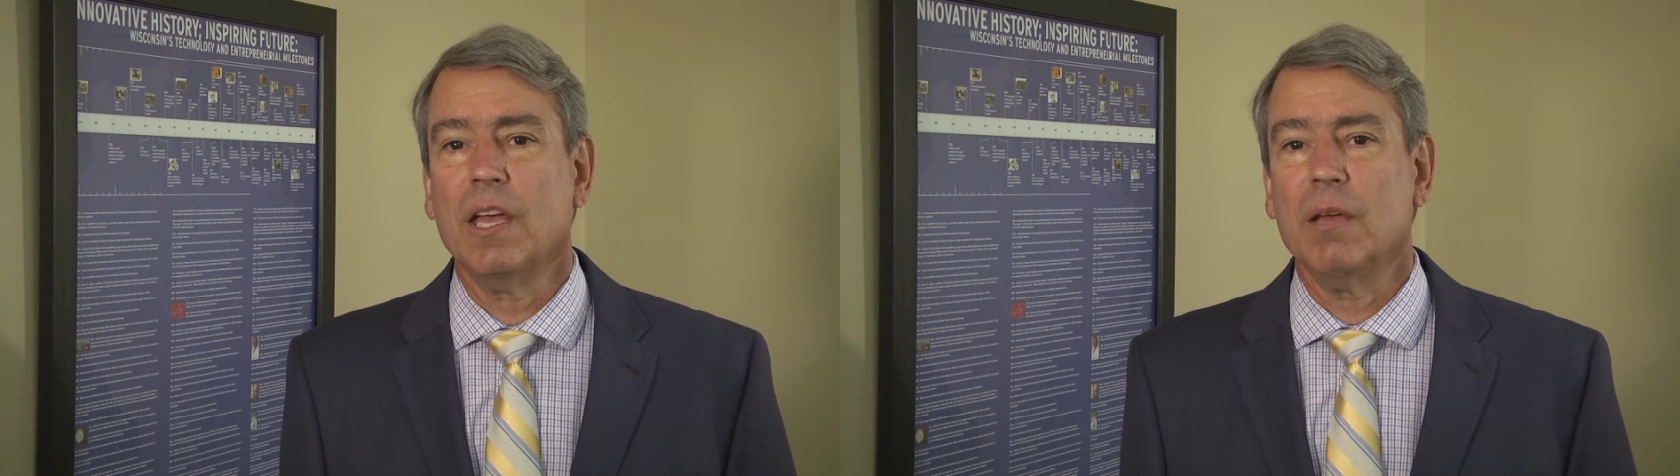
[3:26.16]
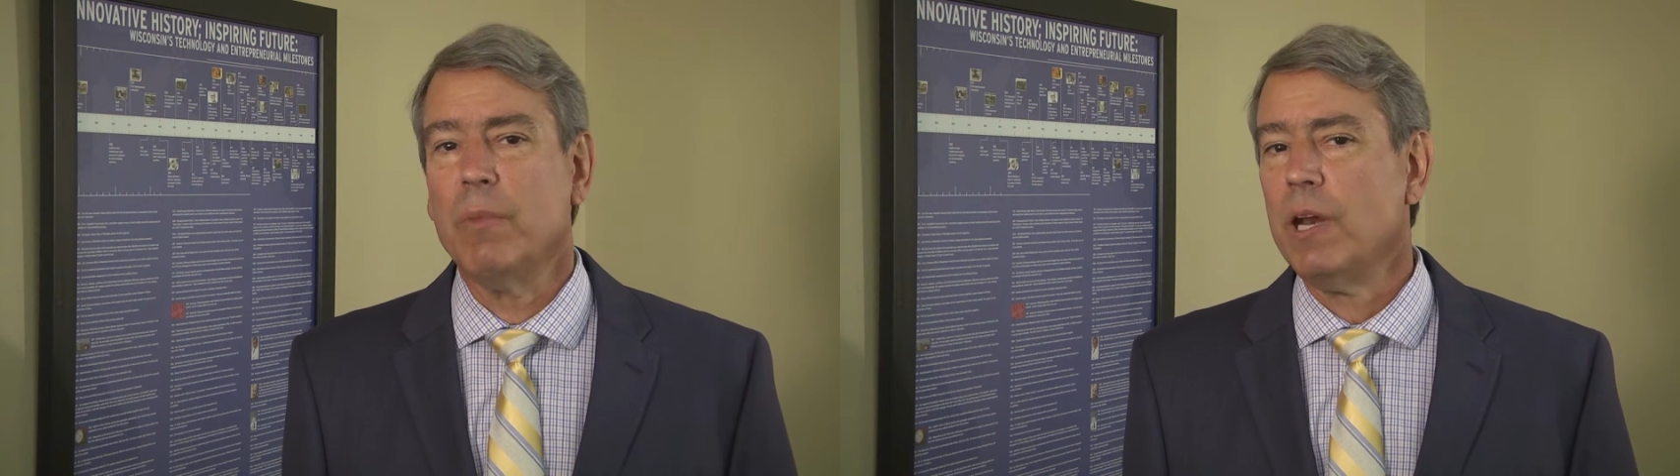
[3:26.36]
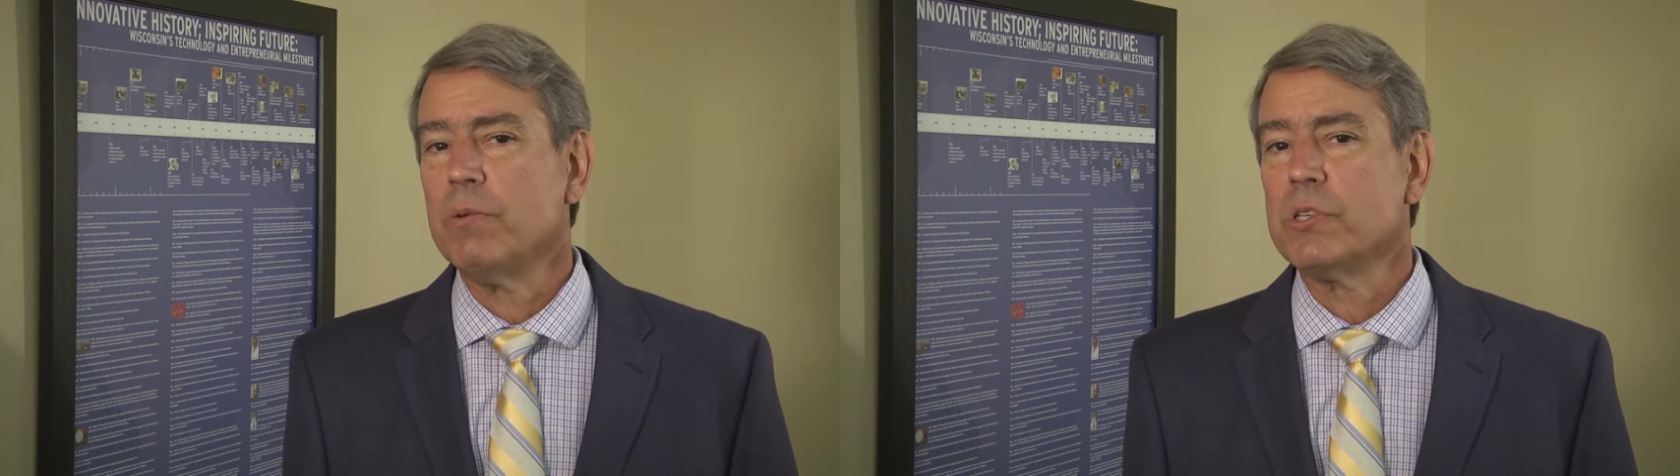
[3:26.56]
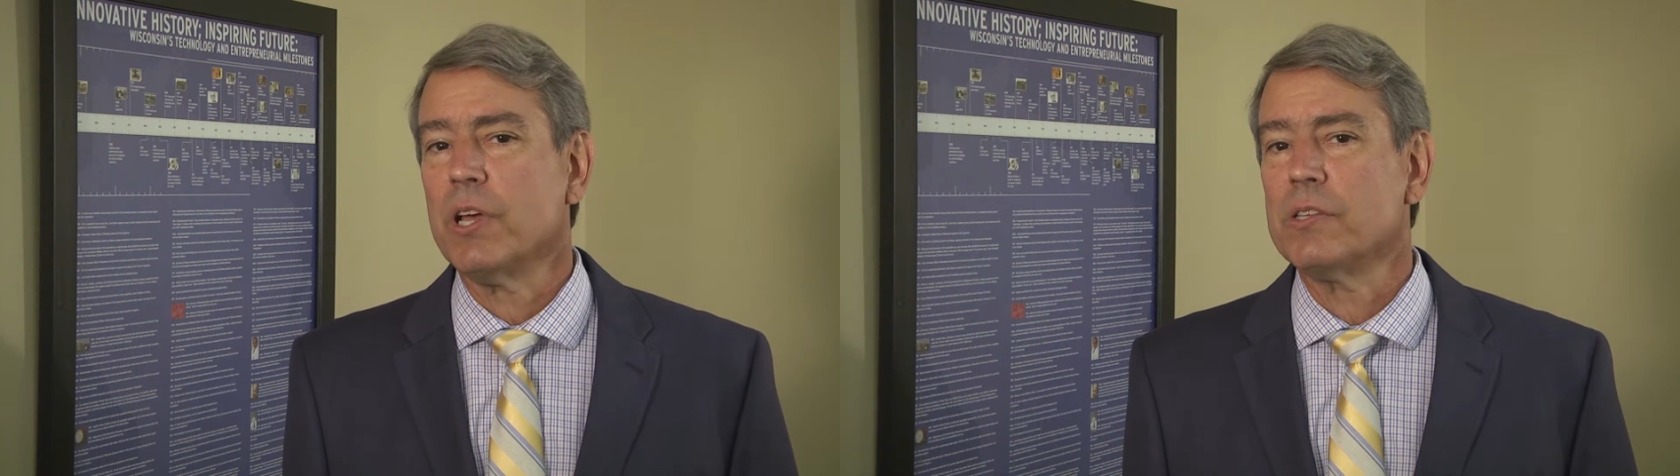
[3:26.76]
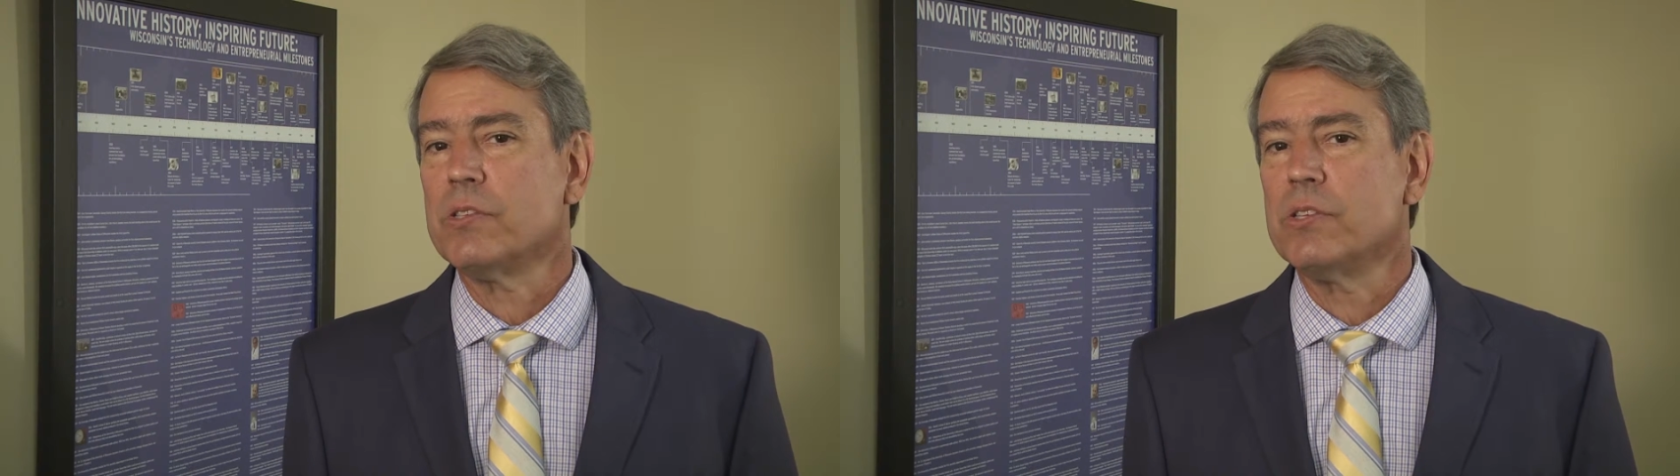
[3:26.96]
In many
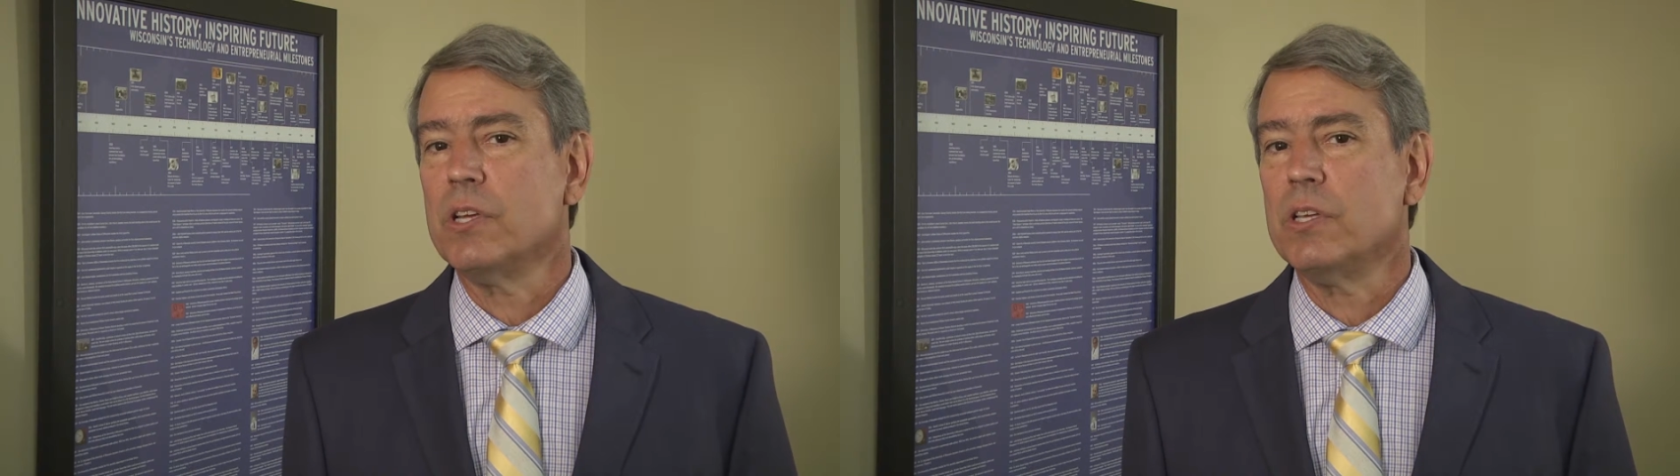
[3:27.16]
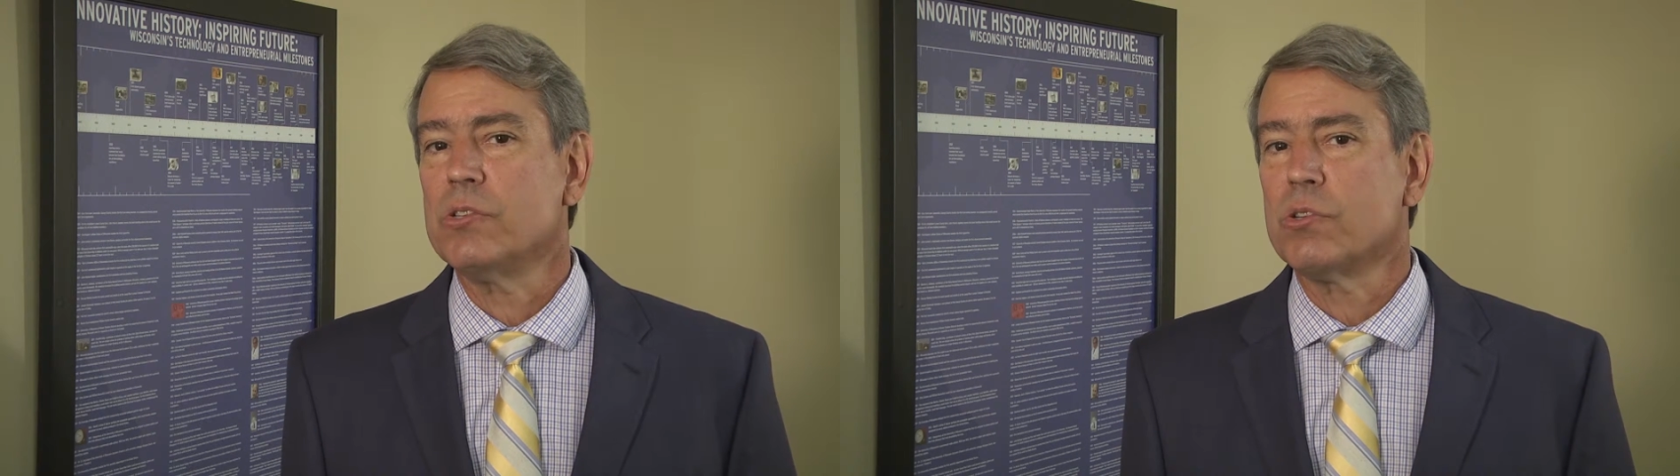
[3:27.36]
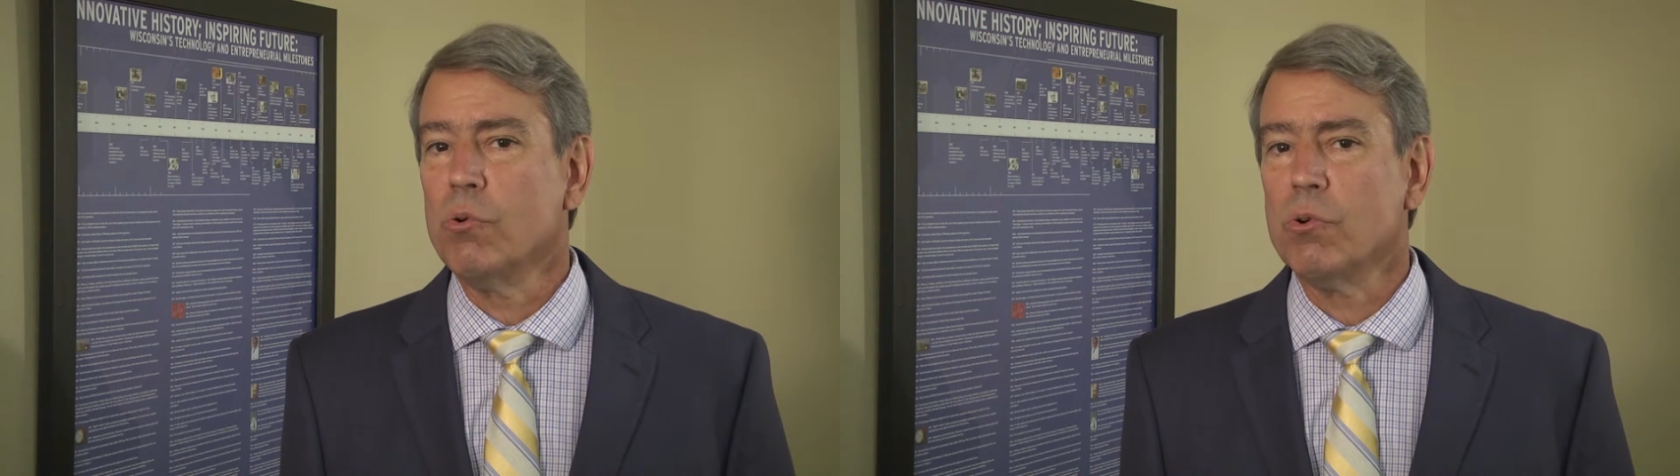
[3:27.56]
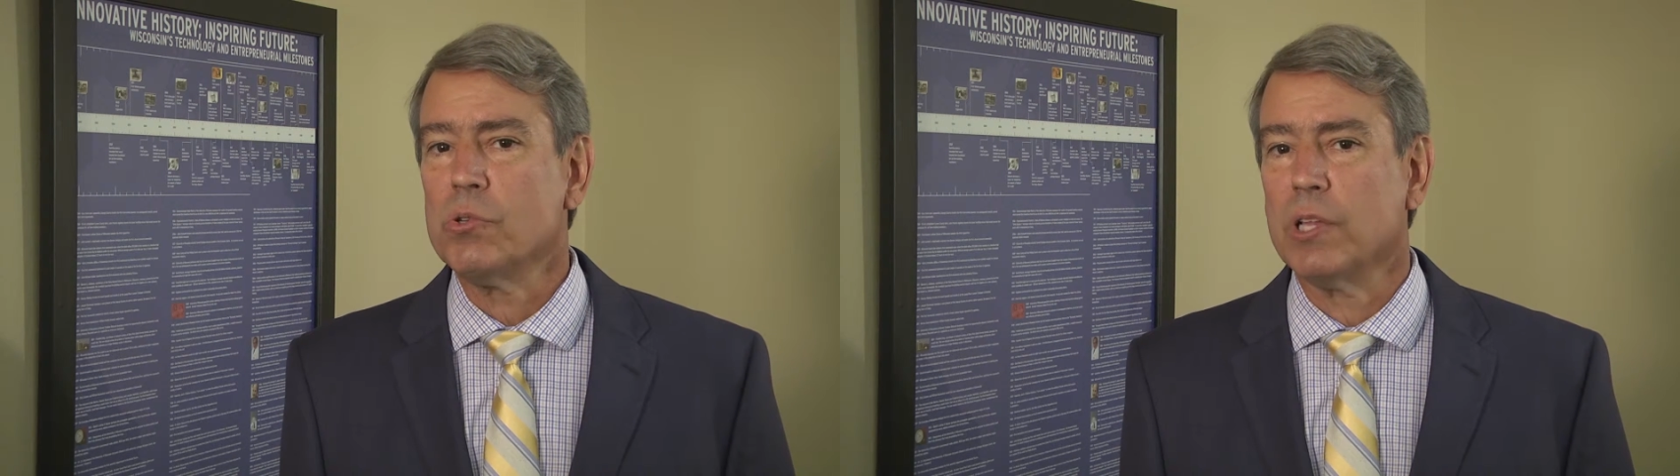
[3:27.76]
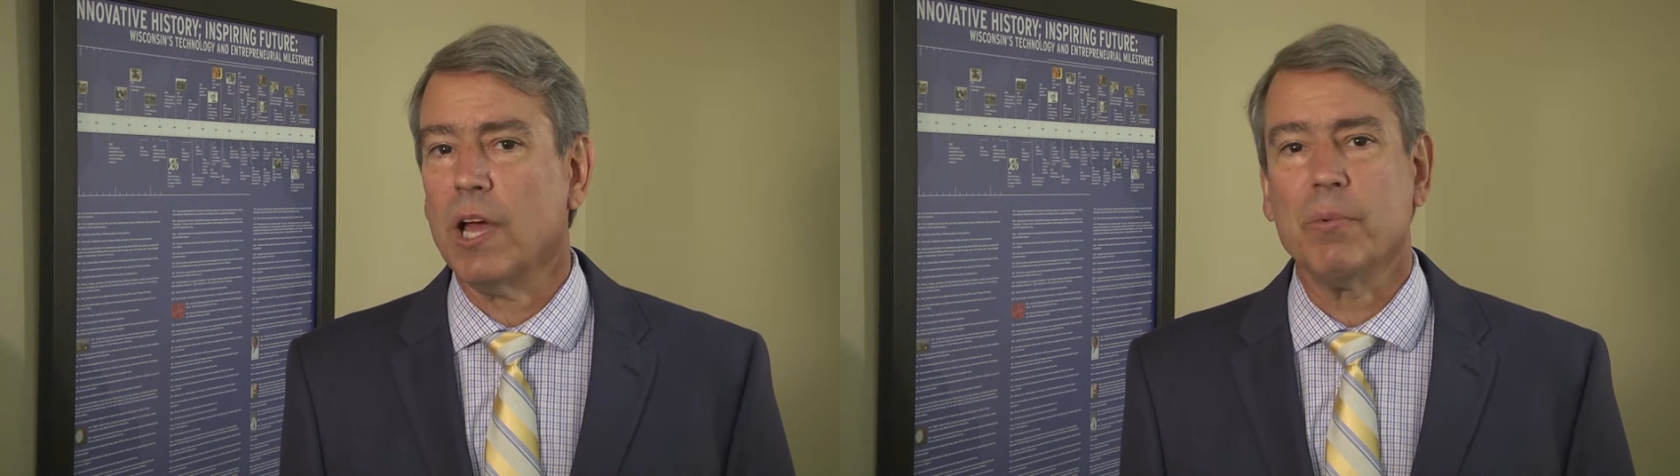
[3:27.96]
Wisconsin cities,
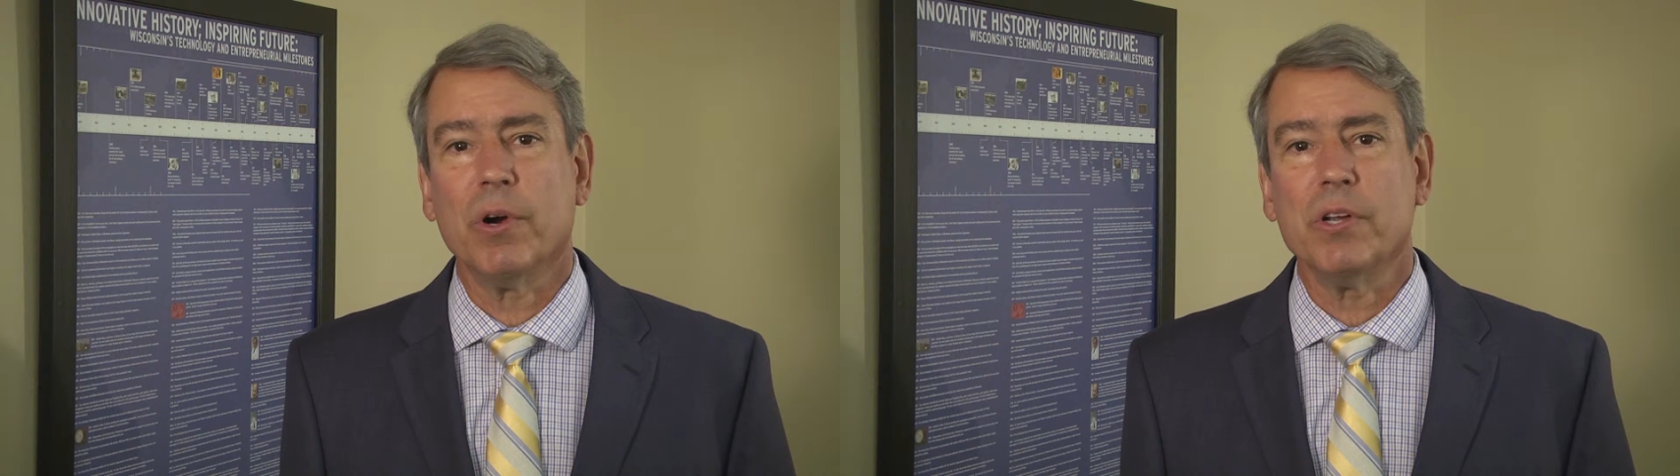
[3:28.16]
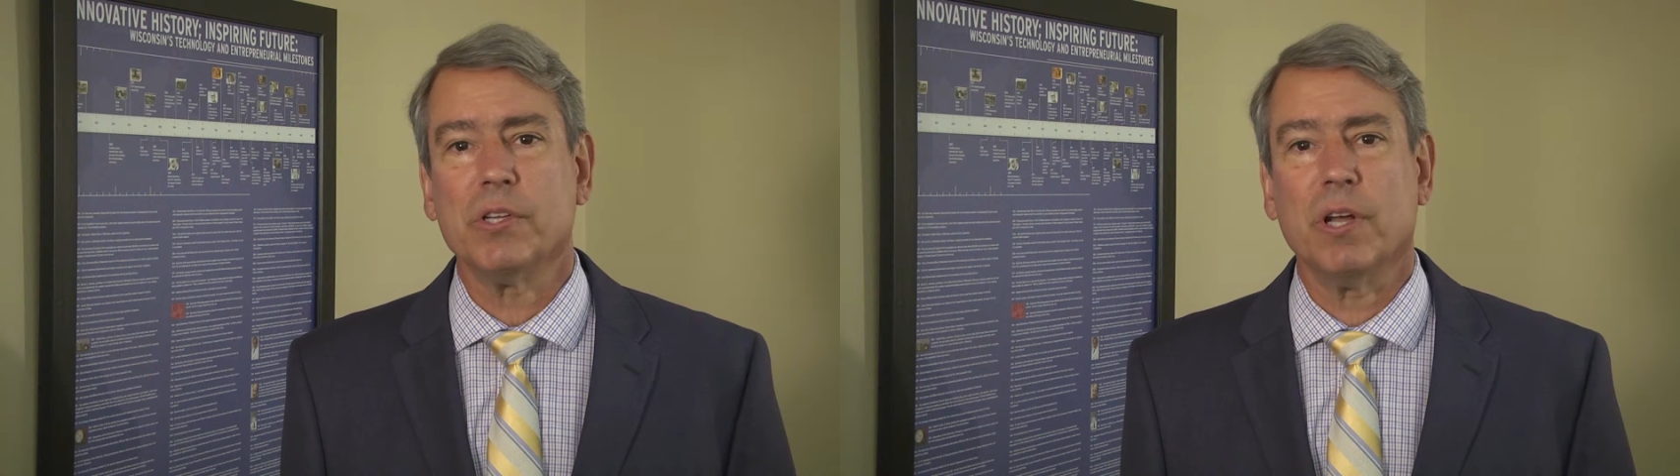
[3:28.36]
schools, libraries,